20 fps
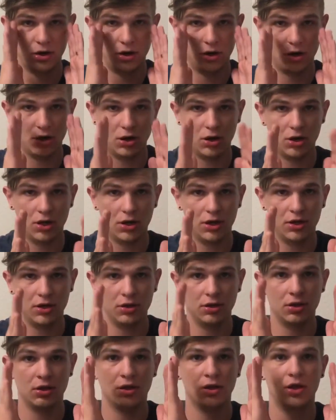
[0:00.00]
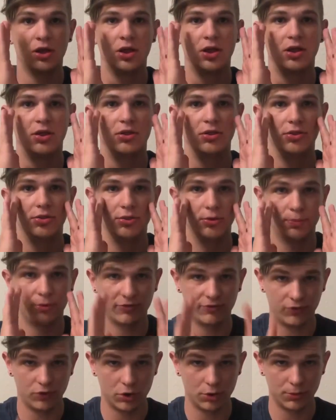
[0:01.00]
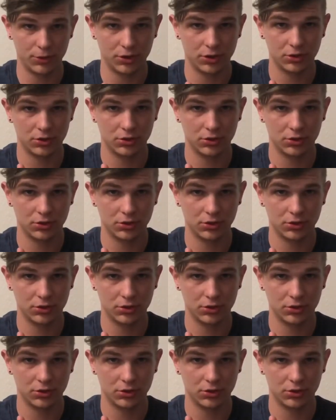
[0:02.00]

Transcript: on the performer.